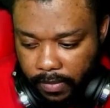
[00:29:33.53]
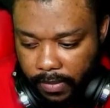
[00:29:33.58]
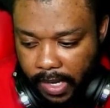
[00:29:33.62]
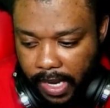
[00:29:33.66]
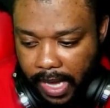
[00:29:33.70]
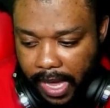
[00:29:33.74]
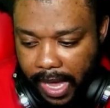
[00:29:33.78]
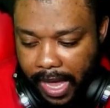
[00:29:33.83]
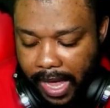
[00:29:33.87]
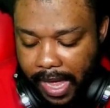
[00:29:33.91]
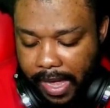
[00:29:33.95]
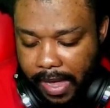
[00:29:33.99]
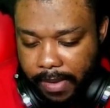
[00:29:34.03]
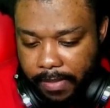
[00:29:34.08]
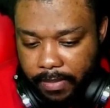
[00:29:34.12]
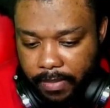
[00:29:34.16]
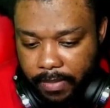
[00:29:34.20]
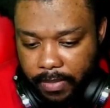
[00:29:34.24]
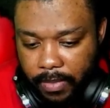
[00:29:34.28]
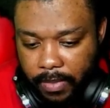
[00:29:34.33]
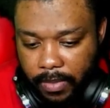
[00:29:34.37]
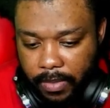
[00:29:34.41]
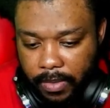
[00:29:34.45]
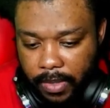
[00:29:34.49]
um,
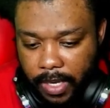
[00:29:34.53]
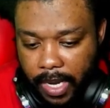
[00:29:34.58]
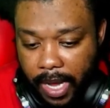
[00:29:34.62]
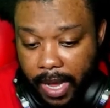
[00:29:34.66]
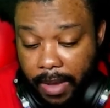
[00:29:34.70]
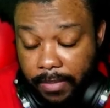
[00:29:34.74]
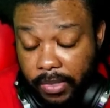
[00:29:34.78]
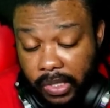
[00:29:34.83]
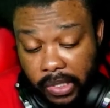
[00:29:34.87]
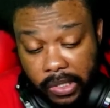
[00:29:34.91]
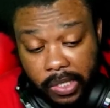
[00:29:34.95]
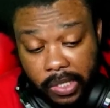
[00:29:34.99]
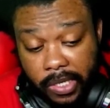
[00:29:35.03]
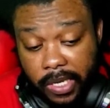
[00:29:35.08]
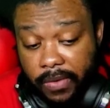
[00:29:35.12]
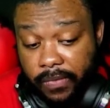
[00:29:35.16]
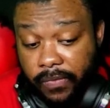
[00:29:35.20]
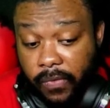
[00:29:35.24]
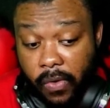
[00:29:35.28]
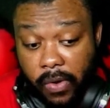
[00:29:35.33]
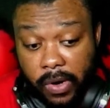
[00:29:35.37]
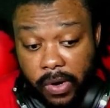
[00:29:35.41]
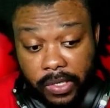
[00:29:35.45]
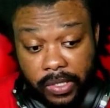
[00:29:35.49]
I'm just looking
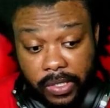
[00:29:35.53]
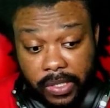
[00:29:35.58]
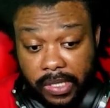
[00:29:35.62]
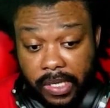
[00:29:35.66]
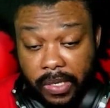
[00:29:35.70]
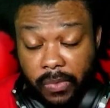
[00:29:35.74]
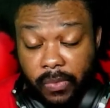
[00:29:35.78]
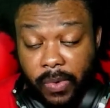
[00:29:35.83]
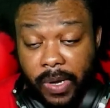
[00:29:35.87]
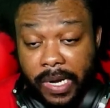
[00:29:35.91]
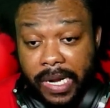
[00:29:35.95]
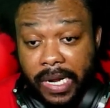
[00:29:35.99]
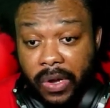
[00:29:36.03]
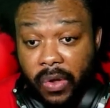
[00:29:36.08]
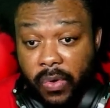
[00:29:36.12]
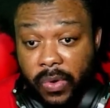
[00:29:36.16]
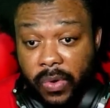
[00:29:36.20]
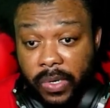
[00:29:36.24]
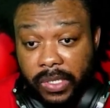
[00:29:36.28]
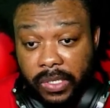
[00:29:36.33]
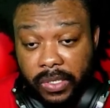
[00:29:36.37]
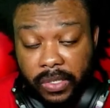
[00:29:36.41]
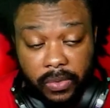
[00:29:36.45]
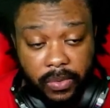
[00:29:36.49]
forward to seeing what they're
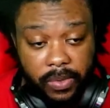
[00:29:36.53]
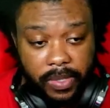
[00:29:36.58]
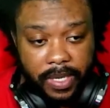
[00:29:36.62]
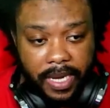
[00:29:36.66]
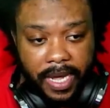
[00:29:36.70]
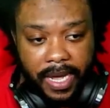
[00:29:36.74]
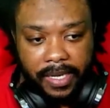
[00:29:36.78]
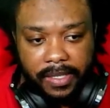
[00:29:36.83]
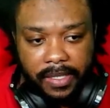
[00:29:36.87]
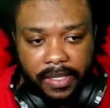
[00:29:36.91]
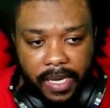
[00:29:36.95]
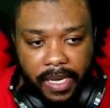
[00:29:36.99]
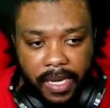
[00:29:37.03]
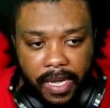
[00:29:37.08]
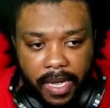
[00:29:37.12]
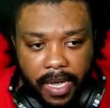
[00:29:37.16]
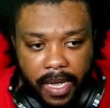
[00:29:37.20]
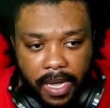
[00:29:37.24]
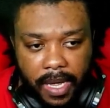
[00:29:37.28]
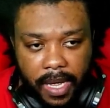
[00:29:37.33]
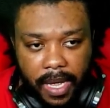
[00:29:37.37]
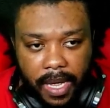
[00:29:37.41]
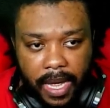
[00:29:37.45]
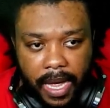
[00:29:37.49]
going to do next.
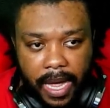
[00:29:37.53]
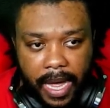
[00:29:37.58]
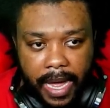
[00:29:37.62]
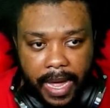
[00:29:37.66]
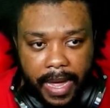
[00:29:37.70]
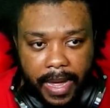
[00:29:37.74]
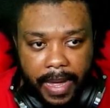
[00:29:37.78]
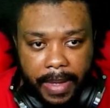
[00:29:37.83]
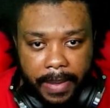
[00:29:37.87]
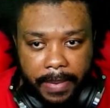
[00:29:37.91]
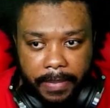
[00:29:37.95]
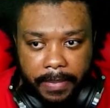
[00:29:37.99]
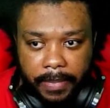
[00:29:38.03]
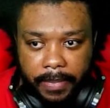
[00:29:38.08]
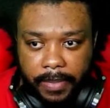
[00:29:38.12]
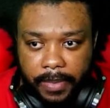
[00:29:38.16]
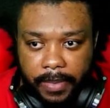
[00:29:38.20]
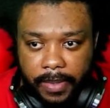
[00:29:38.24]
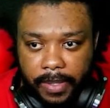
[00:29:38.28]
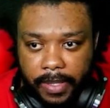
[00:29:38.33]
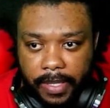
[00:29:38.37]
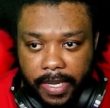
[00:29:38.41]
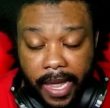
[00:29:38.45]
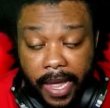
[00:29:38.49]
Um,
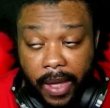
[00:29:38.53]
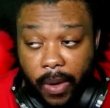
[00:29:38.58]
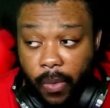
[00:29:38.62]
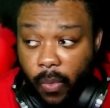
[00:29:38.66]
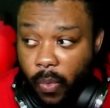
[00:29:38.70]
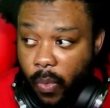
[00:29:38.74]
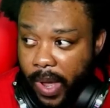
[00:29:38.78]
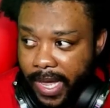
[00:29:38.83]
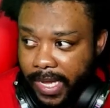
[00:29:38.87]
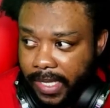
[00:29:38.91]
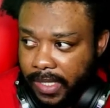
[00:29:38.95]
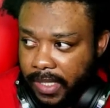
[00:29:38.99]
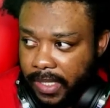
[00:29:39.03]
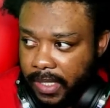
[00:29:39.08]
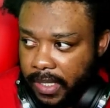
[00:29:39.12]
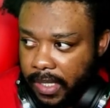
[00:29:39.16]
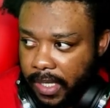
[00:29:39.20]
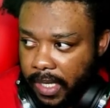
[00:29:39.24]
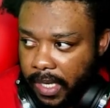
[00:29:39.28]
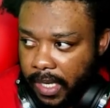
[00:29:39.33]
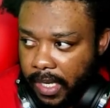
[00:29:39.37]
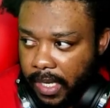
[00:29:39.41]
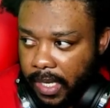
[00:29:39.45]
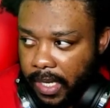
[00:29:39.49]
can't wait.
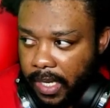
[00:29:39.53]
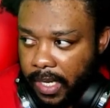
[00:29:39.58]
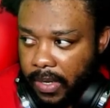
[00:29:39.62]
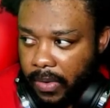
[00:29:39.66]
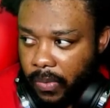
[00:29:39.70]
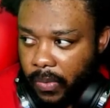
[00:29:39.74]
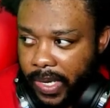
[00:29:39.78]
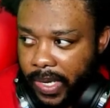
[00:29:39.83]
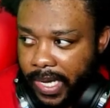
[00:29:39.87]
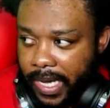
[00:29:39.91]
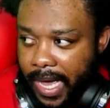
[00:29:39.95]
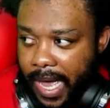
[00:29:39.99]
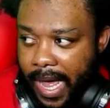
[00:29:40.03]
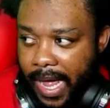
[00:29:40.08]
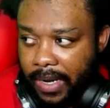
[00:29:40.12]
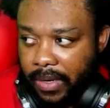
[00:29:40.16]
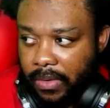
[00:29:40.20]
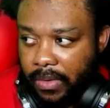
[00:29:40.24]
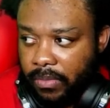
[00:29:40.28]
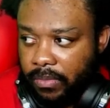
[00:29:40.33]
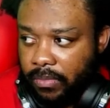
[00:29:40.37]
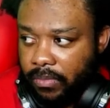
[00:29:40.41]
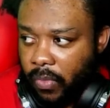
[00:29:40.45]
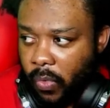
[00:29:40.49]
We got
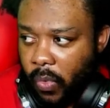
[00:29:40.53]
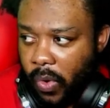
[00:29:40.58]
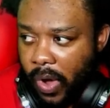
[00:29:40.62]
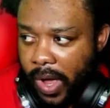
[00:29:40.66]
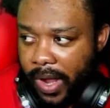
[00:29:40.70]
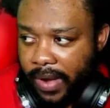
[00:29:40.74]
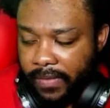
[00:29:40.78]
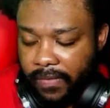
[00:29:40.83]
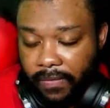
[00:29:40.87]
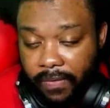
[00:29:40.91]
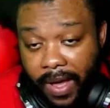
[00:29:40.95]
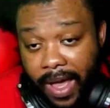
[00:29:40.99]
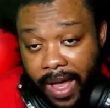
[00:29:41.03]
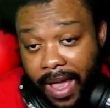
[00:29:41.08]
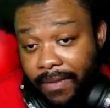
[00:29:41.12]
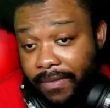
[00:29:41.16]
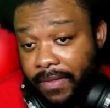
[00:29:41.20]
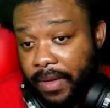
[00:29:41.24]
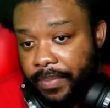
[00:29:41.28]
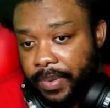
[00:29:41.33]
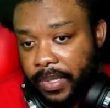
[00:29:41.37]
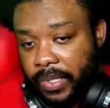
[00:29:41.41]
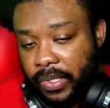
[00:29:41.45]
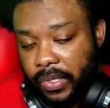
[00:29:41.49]
what five
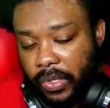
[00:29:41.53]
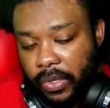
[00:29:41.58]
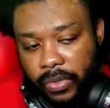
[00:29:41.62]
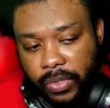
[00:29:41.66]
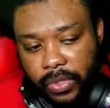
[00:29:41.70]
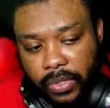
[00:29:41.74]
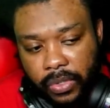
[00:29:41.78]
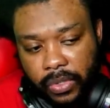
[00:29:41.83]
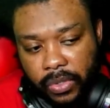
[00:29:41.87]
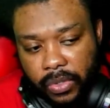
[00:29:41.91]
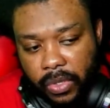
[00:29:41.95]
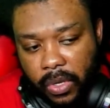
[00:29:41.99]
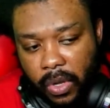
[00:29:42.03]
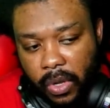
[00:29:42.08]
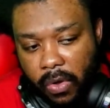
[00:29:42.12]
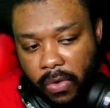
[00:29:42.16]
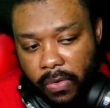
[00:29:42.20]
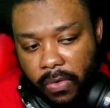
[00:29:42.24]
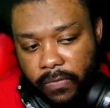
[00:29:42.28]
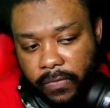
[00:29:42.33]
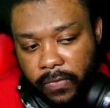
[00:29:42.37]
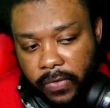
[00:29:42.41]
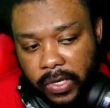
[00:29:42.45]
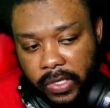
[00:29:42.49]
episodes to go
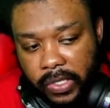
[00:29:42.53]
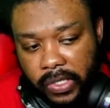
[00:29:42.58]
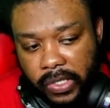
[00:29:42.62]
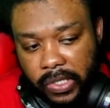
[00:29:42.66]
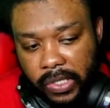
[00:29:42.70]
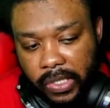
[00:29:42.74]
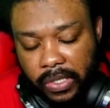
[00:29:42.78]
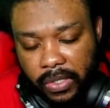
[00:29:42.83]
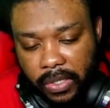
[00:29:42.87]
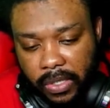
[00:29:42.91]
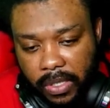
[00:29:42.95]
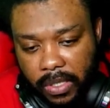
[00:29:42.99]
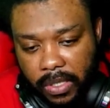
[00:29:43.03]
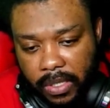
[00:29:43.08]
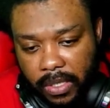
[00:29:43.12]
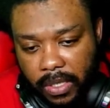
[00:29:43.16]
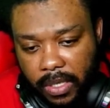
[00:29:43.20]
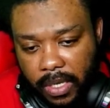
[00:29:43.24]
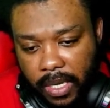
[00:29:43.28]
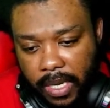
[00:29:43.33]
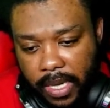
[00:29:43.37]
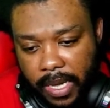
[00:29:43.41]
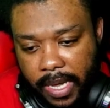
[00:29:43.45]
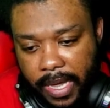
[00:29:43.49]
for the season
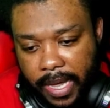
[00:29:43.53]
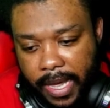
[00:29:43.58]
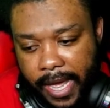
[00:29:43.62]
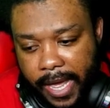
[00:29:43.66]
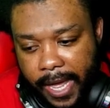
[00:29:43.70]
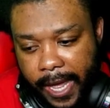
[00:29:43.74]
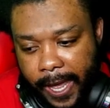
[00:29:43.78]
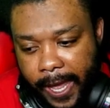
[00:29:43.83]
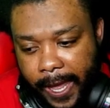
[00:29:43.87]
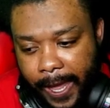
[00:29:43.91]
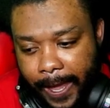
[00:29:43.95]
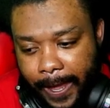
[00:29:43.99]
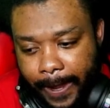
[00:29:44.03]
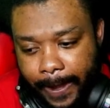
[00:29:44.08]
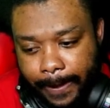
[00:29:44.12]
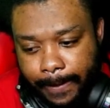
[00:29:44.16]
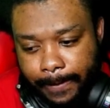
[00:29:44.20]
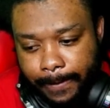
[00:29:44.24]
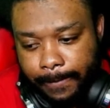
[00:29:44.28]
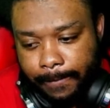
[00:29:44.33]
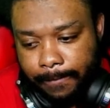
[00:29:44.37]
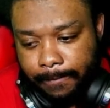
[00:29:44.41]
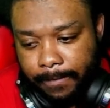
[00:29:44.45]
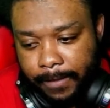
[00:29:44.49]

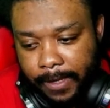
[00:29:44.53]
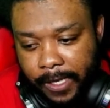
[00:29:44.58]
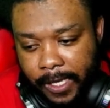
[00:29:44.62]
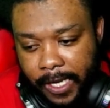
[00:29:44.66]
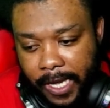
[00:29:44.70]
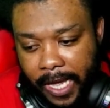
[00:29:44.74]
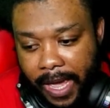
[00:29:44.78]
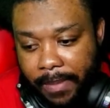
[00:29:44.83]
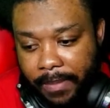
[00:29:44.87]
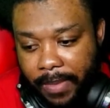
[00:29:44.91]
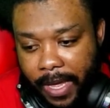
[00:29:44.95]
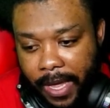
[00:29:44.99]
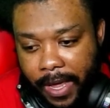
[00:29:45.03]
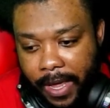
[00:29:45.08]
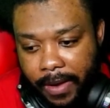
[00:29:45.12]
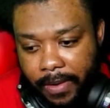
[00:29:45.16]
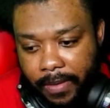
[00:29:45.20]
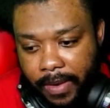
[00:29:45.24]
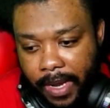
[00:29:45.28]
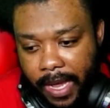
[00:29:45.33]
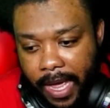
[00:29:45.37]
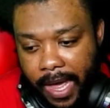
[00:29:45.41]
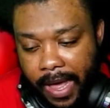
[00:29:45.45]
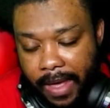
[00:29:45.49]
and yeah man
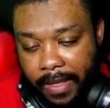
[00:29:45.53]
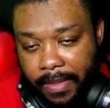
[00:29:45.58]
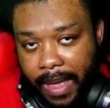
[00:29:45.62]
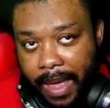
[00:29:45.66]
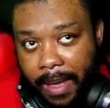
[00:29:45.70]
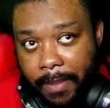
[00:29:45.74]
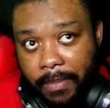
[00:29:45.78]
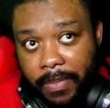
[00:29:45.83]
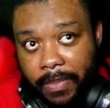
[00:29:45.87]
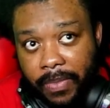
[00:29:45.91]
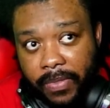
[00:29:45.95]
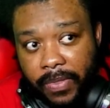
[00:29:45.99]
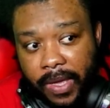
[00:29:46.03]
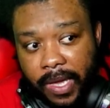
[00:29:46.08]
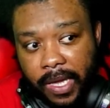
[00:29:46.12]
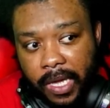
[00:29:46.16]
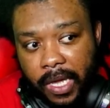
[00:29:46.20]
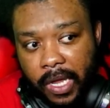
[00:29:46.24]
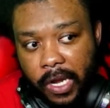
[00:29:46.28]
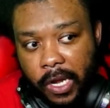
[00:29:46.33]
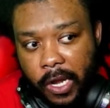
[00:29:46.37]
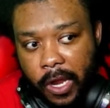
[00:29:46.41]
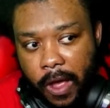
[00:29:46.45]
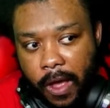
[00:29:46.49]
I, i'm
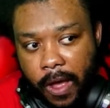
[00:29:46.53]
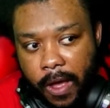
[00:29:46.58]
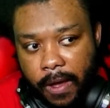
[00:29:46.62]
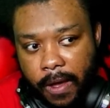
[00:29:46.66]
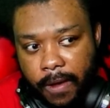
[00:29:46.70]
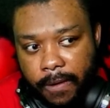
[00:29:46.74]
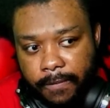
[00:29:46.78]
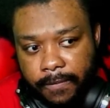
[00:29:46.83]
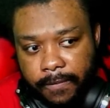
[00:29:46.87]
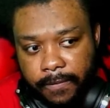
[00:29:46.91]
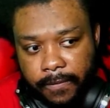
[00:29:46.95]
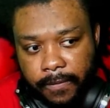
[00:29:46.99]
thinking of